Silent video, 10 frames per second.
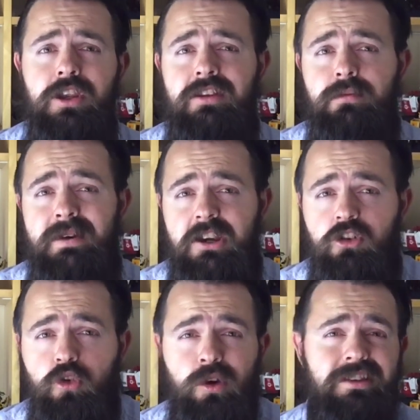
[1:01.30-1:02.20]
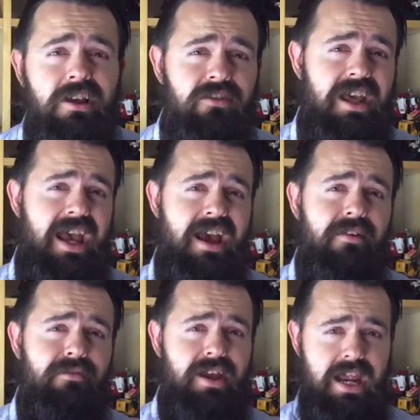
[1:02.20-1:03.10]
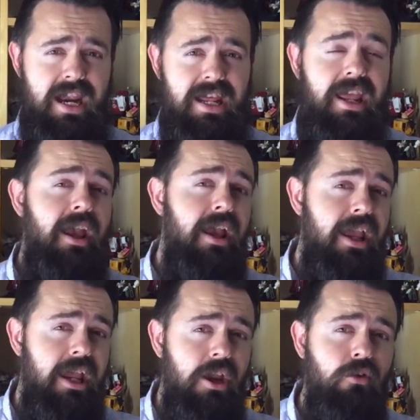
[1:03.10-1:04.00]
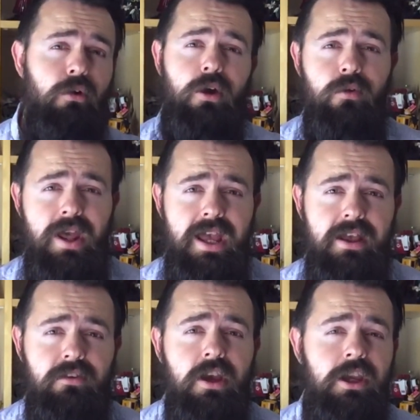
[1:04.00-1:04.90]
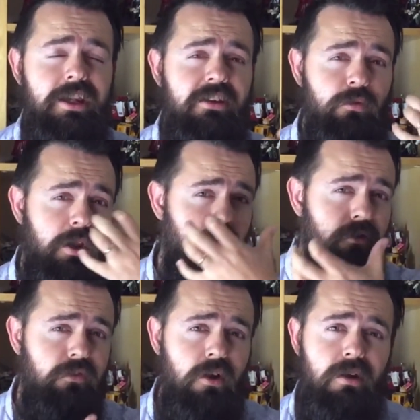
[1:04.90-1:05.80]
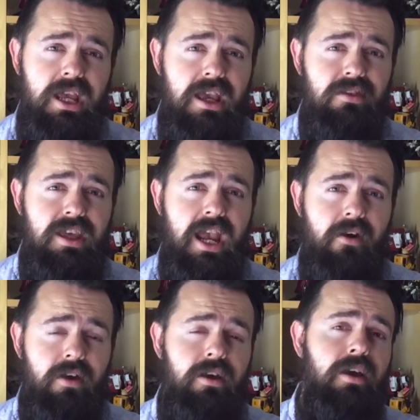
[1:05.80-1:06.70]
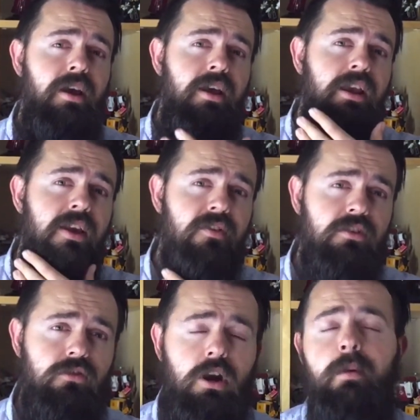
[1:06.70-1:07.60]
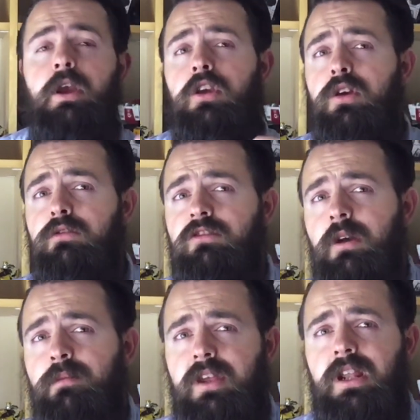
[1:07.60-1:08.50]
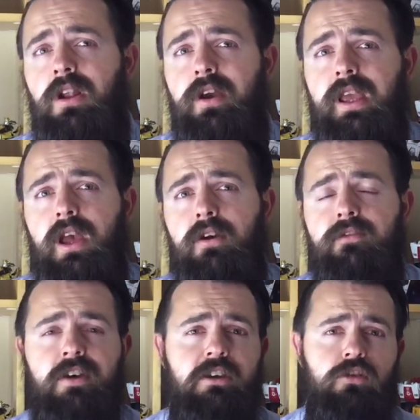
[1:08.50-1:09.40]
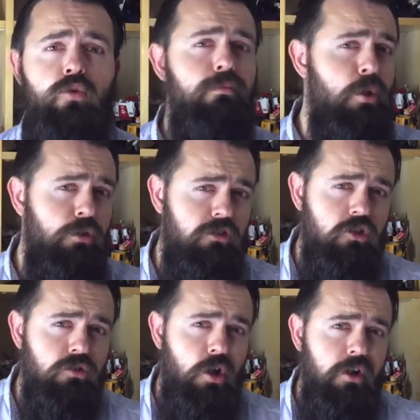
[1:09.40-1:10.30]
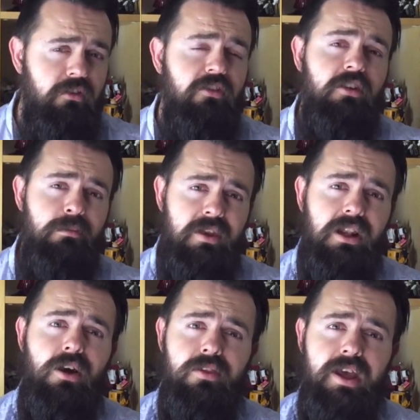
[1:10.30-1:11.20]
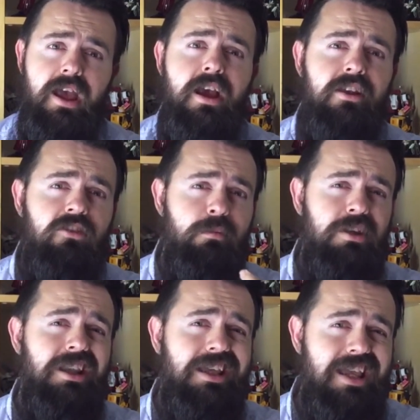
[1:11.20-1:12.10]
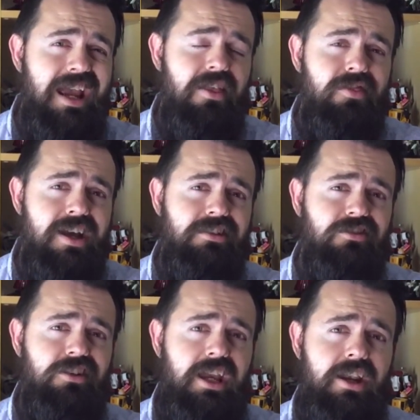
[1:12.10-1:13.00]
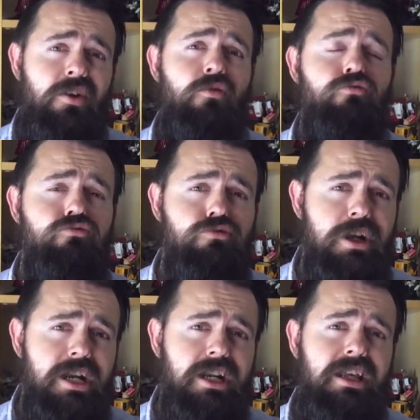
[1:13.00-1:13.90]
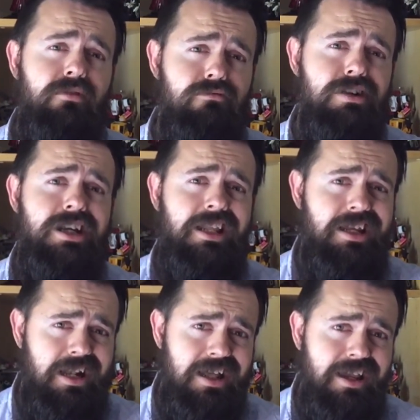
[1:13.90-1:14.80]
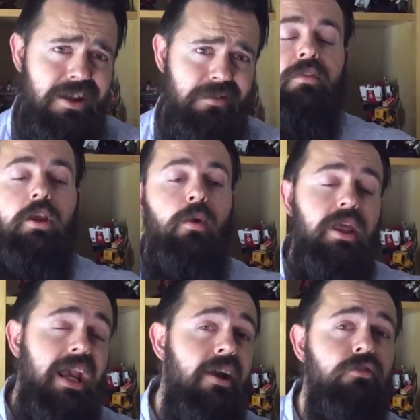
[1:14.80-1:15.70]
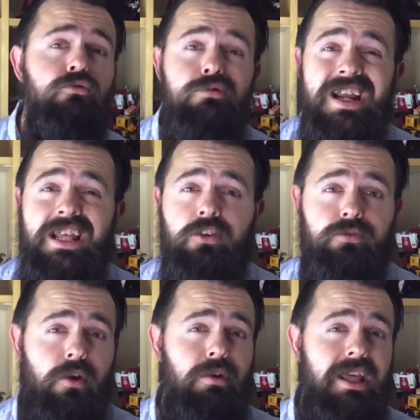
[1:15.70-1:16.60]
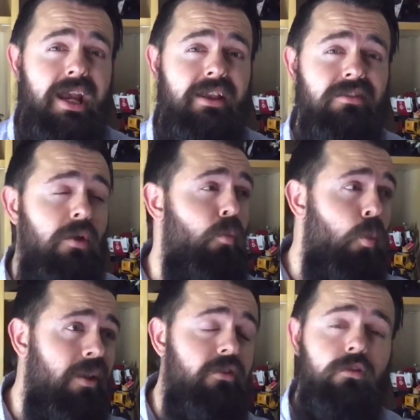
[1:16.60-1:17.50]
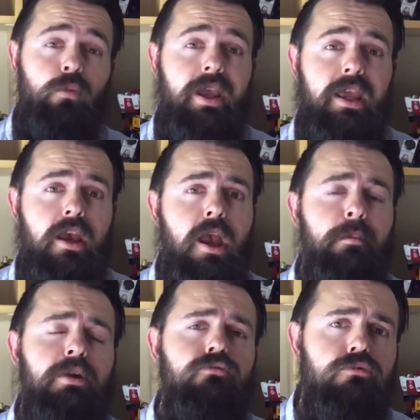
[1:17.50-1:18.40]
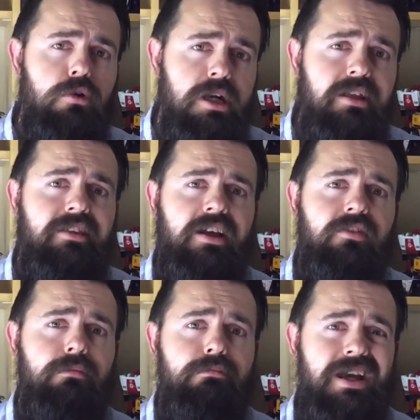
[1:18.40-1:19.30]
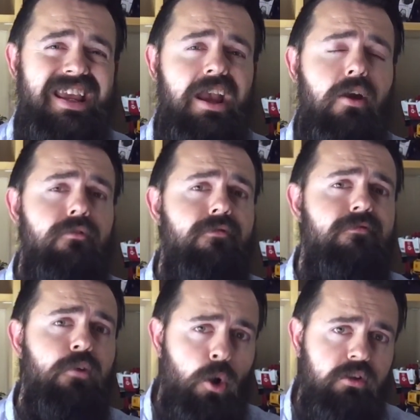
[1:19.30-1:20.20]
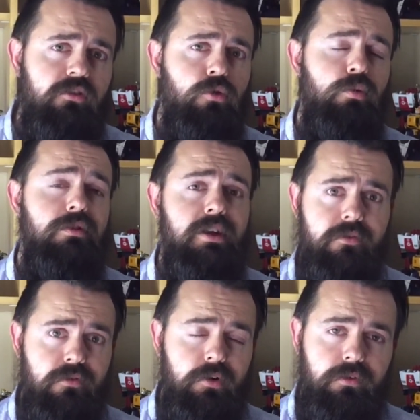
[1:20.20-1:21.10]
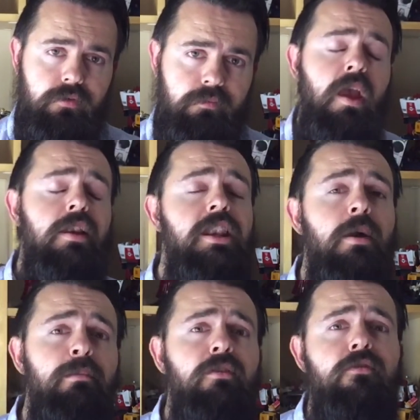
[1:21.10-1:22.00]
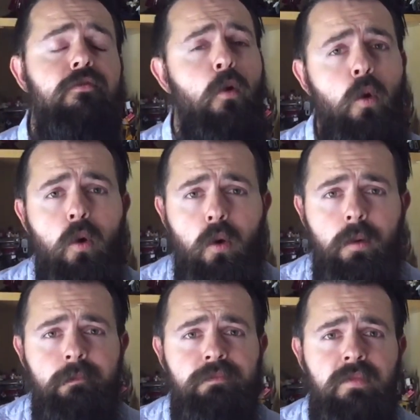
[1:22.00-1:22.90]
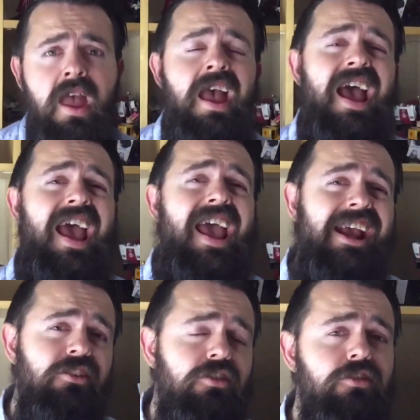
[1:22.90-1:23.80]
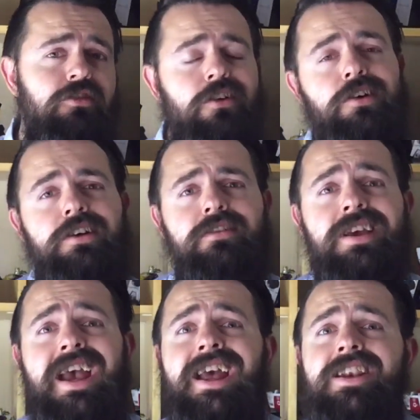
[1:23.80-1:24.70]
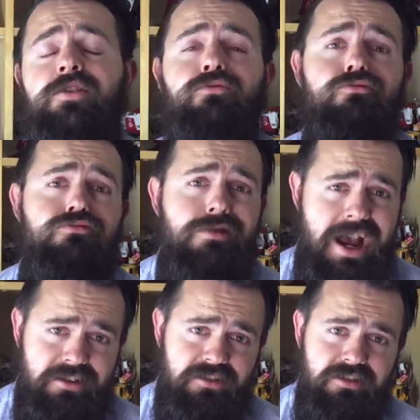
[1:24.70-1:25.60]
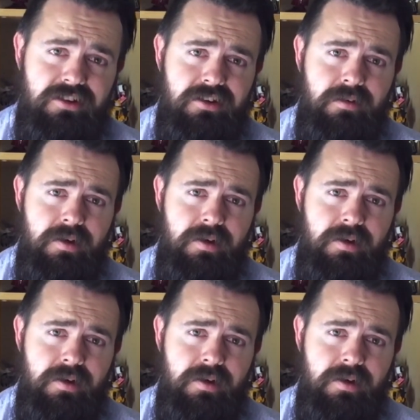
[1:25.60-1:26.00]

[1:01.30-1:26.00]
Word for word: You need to make sure it doesn't have any ingrown hairs. You need to exfoliate the area, give it a scrub, use something like a facial moisturizer, something like that, something to get that skin really, really clean. Now you only have to really exfoliate, say once a week, but it really does make a vital difference. Number 4, exercise and rest.